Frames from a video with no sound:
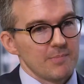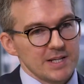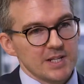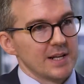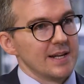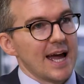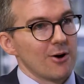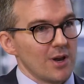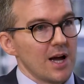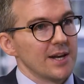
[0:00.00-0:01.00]
basically
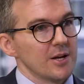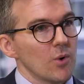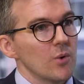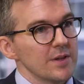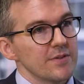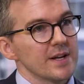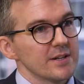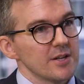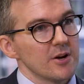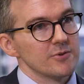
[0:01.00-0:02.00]
outlining what we think
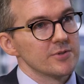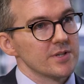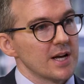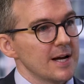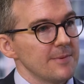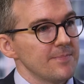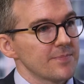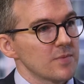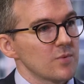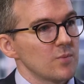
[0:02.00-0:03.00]

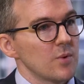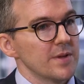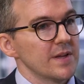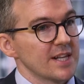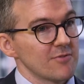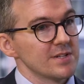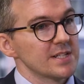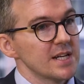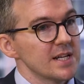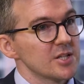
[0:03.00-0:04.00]
that risk
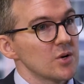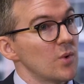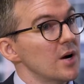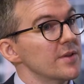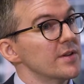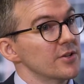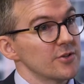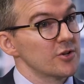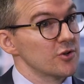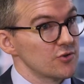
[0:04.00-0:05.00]
is and why we think that the
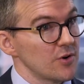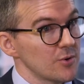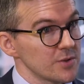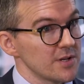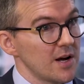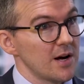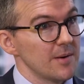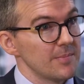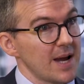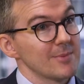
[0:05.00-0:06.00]
controls are
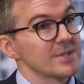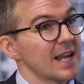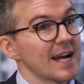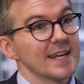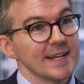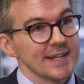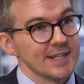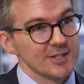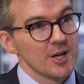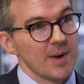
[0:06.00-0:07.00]
perhaps lacking in
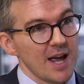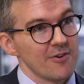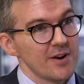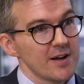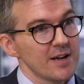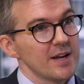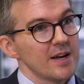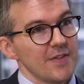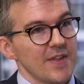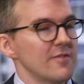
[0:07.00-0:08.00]
some area,
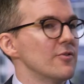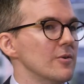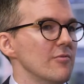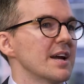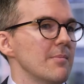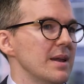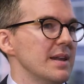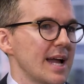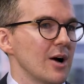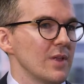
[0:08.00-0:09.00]
and therefore recommending
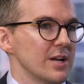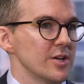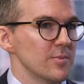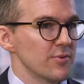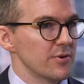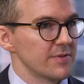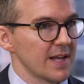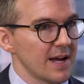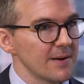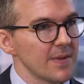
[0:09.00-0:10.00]
how they could improve that.